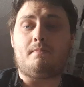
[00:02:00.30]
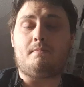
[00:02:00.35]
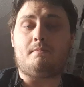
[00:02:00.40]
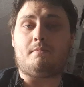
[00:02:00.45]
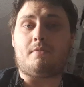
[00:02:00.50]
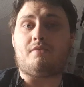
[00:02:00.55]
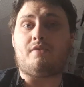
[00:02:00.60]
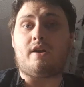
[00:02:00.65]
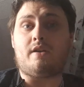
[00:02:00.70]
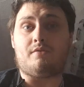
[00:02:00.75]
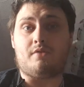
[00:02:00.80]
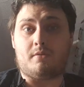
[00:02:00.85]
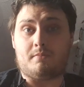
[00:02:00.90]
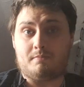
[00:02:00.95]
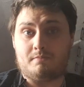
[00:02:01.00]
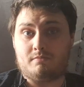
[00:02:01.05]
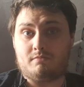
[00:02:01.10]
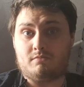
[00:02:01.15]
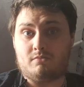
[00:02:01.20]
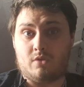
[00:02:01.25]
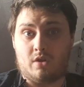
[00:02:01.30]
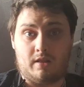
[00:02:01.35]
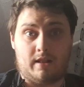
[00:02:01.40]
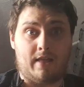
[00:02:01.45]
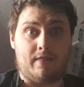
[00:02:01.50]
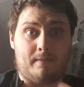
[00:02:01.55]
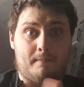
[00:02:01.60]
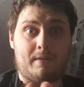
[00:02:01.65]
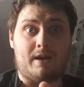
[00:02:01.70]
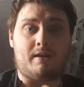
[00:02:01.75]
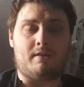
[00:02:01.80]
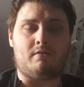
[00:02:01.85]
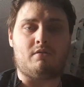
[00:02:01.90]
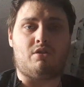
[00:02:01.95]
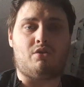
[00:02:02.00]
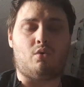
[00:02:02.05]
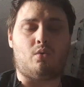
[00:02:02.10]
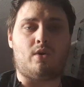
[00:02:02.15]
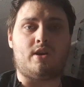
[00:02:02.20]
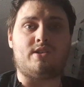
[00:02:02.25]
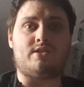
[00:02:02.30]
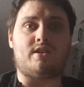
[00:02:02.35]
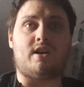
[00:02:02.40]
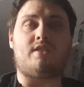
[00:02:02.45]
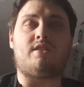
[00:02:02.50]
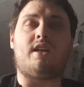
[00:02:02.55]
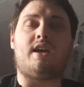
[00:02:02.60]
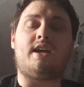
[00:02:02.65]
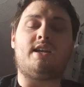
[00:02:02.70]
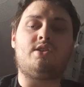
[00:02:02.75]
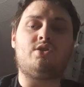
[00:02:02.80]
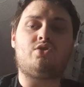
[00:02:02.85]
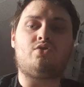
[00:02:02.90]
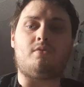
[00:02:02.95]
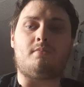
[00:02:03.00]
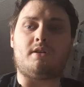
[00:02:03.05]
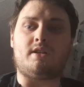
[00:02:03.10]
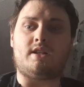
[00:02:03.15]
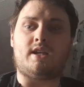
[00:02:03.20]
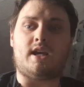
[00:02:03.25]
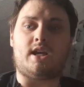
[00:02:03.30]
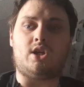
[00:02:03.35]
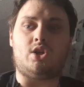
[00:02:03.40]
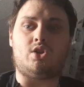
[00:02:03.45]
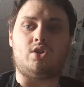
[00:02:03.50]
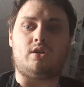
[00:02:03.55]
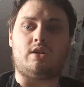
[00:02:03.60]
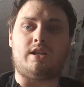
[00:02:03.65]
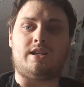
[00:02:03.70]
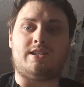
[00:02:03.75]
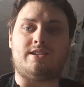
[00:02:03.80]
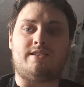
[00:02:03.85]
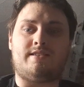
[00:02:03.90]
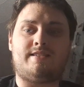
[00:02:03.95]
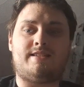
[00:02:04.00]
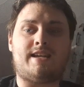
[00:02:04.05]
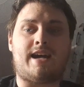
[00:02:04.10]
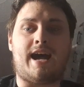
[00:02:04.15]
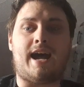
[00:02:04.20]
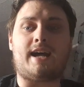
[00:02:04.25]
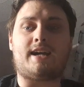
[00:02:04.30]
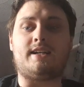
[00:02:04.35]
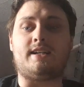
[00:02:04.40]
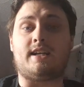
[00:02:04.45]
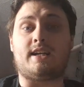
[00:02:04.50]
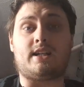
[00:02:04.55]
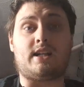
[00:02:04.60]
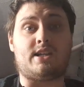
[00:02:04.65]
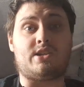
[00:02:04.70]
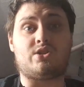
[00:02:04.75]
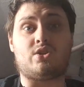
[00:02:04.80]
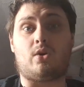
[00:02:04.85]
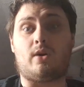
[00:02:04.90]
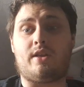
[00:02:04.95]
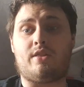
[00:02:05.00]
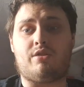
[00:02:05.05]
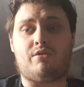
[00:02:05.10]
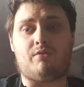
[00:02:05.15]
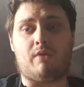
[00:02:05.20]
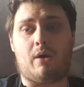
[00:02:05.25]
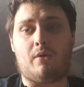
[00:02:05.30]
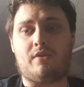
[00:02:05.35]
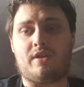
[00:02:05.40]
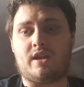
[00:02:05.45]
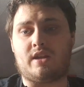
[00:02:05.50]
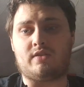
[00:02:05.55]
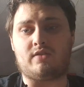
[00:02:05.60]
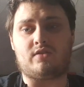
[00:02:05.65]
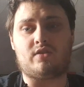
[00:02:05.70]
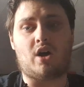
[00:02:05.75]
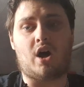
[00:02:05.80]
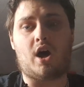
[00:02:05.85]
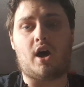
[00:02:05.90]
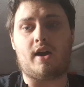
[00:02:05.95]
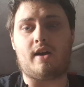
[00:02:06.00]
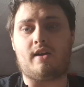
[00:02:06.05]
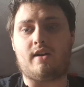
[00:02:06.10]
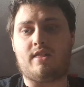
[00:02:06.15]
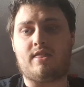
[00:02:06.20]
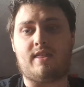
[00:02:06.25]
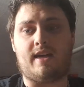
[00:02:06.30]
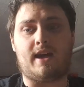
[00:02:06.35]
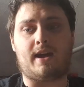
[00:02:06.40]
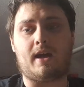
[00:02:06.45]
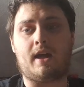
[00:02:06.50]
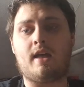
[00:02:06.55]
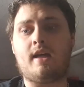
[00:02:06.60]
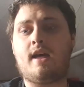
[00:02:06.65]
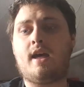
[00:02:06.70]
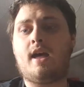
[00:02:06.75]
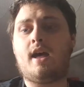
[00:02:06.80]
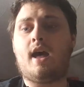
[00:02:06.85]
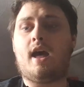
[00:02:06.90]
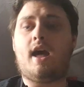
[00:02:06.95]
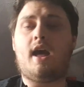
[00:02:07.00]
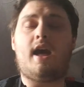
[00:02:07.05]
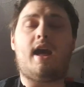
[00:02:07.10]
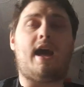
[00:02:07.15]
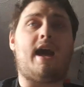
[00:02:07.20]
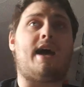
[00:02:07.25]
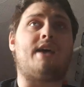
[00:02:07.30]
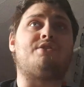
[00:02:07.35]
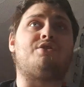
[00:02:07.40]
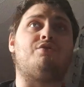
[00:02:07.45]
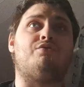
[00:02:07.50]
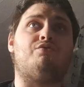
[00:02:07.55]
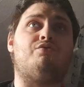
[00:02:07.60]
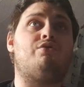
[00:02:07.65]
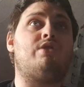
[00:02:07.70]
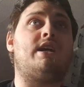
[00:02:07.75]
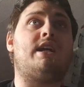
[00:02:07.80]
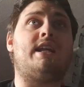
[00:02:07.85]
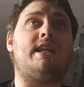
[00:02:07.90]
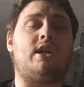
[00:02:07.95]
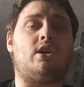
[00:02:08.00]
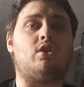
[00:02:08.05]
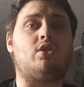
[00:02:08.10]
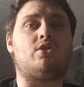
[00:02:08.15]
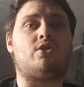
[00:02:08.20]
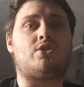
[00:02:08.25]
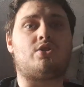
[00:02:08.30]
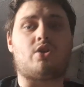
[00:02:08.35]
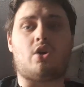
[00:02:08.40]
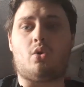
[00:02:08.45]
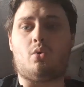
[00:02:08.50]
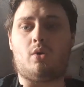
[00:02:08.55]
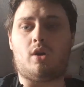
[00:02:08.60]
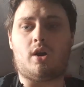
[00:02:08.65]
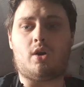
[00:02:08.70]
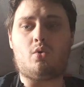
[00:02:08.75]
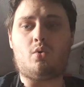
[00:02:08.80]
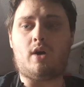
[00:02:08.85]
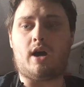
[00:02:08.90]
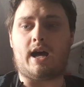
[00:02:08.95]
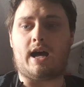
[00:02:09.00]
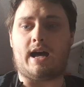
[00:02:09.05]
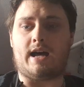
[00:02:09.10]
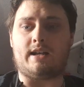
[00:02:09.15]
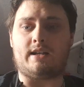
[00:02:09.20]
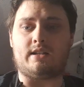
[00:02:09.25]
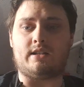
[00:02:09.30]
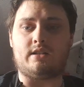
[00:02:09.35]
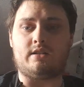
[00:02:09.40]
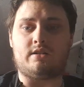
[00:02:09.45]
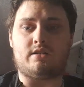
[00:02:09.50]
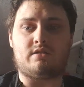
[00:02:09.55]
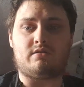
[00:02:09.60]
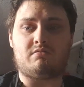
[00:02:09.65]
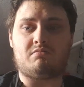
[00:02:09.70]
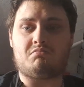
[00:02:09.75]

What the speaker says: my favourite, like the main thought, is that the instrumentation is technically solid throughout the entire thing. It has a really good solo, and